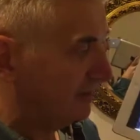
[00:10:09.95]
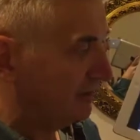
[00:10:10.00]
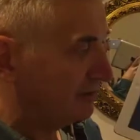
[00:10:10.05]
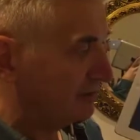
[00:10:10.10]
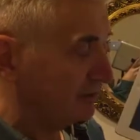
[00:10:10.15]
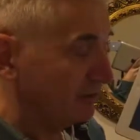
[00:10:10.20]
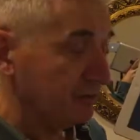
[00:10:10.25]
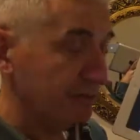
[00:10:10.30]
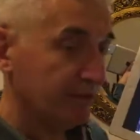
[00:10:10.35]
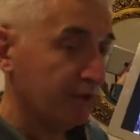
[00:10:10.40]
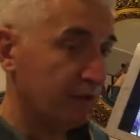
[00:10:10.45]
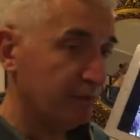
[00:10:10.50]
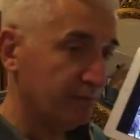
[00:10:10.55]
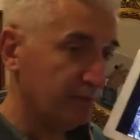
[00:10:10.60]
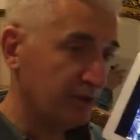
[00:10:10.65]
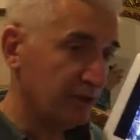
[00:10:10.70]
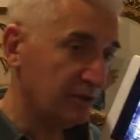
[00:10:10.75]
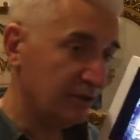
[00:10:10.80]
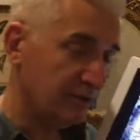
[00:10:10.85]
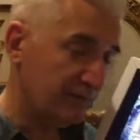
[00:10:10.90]
So in my
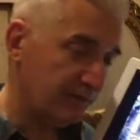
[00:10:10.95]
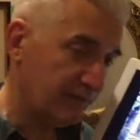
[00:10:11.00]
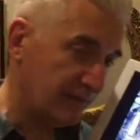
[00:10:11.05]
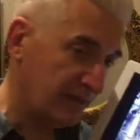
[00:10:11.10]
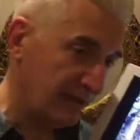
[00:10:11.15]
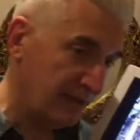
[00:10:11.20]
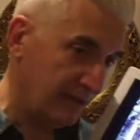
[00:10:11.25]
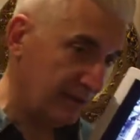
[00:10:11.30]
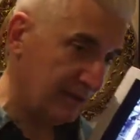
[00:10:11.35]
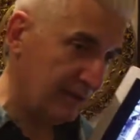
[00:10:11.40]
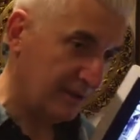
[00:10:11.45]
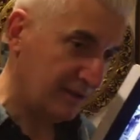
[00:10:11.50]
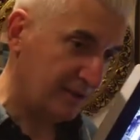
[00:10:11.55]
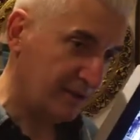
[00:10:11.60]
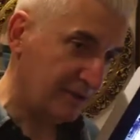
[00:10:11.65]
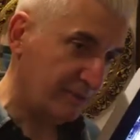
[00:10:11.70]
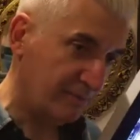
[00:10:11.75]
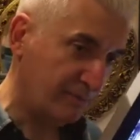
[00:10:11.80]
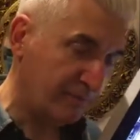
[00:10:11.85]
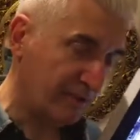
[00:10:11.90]
opinion,
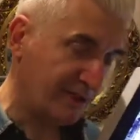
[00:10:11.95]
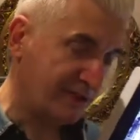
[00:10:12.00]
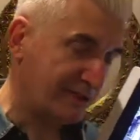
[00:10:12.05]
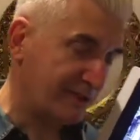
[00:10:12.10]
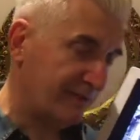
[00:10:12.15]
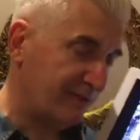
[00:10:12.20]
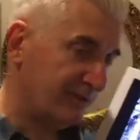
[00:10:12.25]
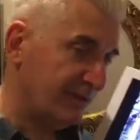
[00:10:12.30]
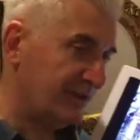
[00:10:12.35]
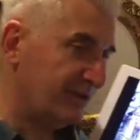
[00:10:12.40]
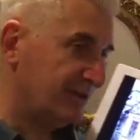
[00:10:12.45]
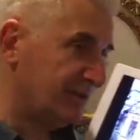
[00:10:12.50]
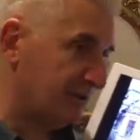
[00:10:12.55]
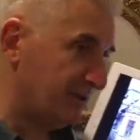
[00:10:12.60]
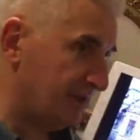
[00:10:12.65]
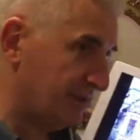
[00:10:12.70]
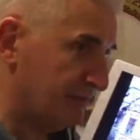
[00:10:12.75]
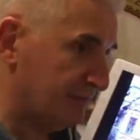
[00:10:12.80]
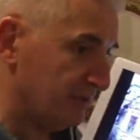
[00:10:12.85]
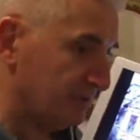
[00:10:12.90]
the price
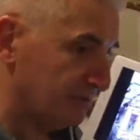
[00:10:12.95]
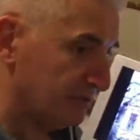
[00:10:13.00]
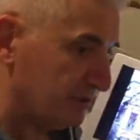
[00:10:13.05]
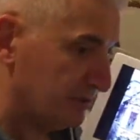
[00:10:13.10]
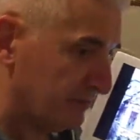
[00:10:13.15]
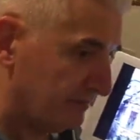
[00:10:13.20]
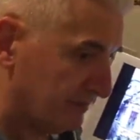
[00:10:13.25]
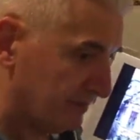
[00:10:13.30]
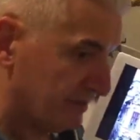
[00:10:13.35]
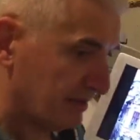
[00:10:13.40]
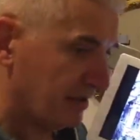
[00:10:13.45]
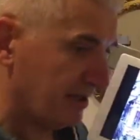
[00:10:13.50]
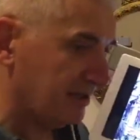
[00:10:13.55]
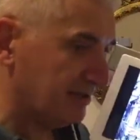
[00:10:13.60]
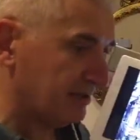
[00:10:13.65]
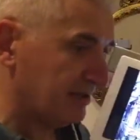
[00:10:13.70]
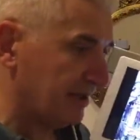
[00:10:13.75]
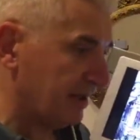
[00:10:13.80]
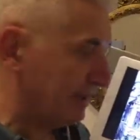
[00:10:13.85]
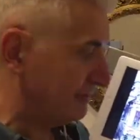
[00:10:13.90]
differential about 10
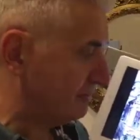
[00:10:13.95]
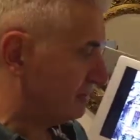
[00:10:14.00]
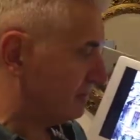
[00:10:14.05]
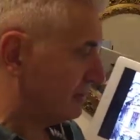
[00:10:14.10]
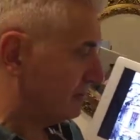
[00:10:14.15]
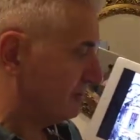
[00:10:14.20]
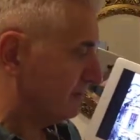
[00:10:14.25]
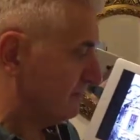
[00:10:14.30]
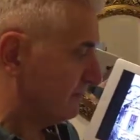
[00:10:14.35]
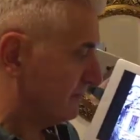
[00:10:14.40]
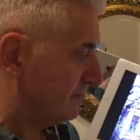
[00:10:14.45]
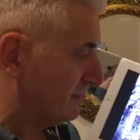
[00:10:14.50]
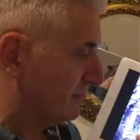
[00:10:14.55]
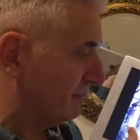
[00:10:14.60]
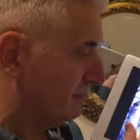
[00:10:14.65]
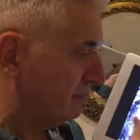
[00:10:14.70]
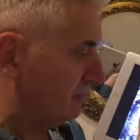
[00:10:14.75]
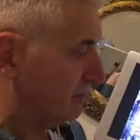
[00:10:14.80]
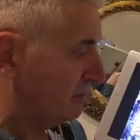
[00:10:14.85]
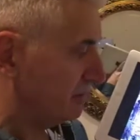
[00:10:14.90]
times
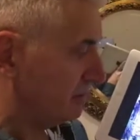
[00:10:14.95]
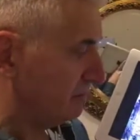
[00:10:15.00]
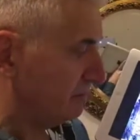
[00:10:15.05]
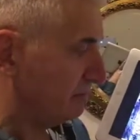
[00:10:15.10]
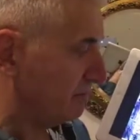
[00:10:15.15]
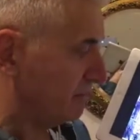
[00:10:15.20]
more in